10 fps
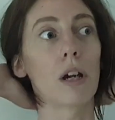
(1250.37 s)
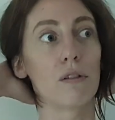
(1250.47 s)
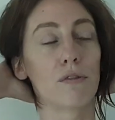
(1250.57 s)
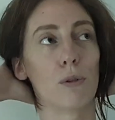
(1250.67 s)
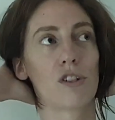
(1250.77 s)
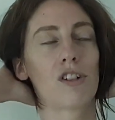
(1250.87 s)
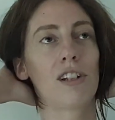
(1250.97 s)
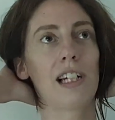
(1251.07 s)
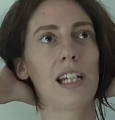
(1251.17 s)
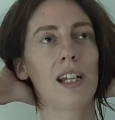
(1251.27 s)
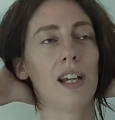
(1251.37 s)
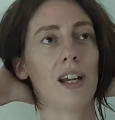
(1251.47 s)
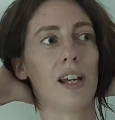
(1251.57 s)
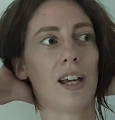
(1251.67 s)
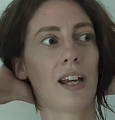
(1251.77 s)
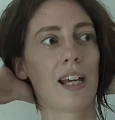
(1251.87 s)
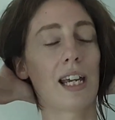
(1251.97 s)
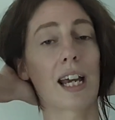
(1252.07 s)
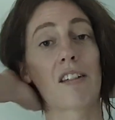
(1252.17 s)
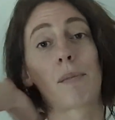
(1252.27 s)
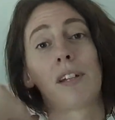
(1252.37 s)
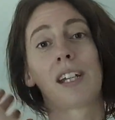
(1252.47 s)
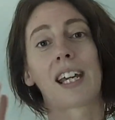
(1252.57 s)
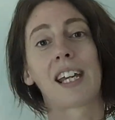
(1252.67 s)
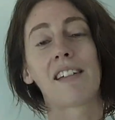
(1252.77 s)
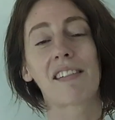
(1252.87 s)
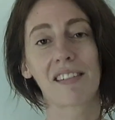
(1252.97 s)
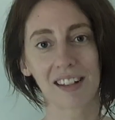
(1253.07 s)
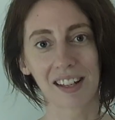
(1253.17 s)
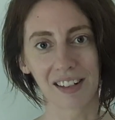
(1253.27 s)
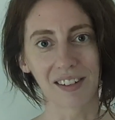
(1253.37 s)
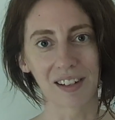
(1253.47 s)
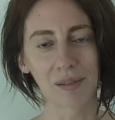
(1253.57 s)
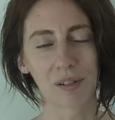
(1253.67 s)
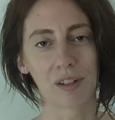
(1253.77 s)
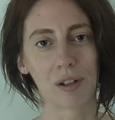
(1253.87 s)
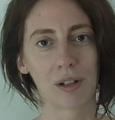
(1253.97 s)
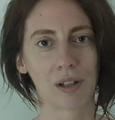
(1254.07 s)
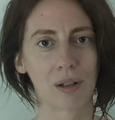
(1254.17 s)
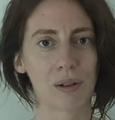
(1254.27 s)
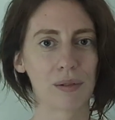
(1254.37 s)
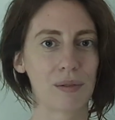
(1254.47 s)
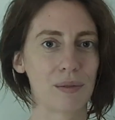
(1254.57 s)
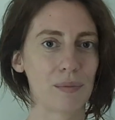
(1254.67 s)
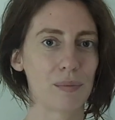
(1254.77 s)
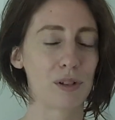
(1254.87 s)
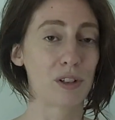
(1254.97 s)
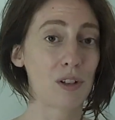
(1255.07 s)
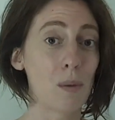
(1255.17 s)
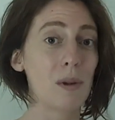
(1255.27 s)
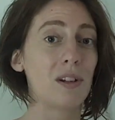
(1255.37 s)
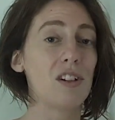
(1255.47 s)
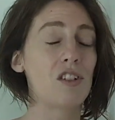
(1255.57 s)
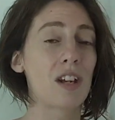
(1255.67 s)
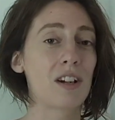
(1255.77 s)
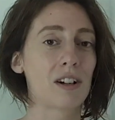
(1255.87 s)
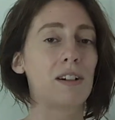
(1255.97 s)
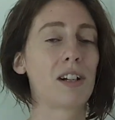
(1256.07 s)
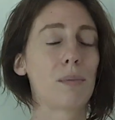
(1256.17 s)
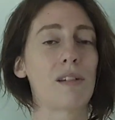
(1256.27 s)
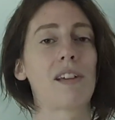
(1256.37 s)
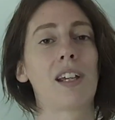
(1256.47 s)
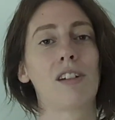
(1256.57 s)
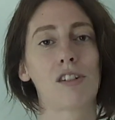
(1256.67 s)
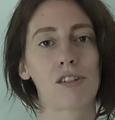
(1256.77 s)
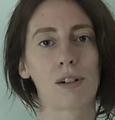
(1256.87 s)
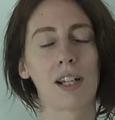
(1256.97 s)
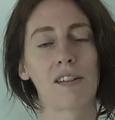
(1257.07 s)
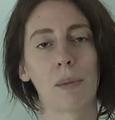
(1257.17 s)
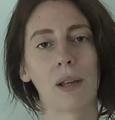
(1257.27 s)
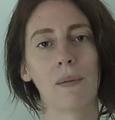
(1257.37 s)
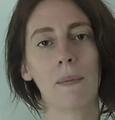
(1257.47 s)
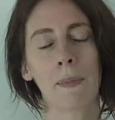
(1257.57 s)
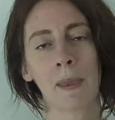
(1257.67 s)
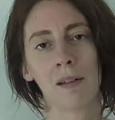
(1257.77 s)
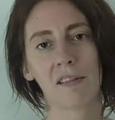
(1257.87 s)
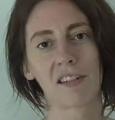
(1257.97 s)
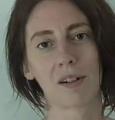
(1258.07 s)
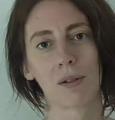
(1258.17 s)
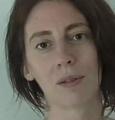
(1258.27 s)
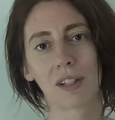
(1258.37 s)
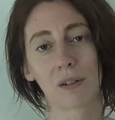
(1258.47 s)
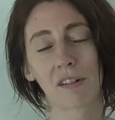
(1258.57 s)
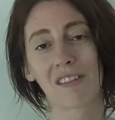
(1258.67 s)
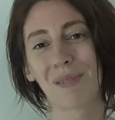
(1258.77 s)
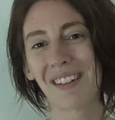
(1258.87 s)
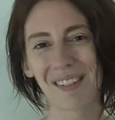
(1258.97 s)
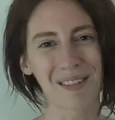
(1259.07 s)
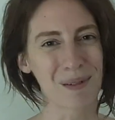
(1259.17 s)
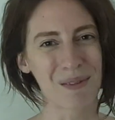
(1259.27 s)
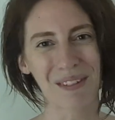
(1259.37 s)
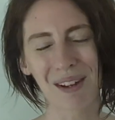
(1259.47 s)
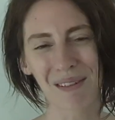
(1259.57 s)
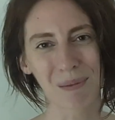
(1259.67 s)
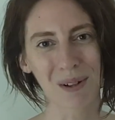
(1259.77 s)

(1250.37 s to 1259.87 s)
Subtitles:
unfortunately, it has been the case that the predominant gender in the music industry is male. So there are some issues around that as